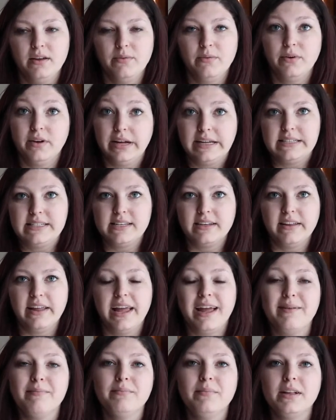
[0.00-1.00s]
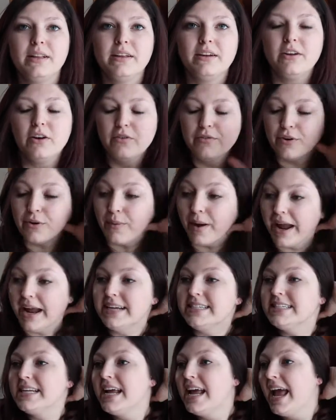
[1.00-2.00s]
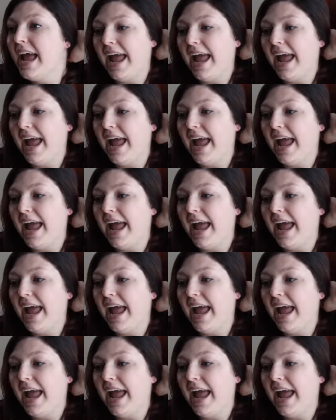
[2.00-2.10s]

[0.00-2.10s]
well, I still am a little overweight,